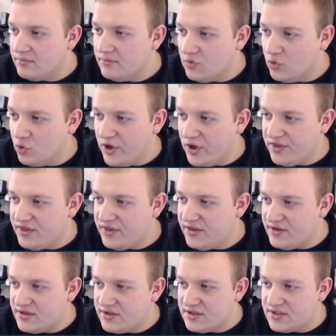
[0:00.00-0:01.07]
With
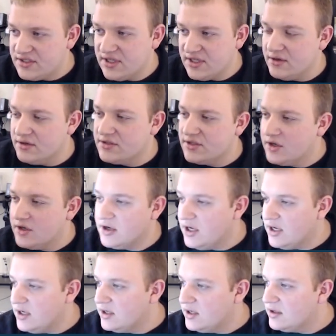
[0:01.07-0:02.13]
skills that are in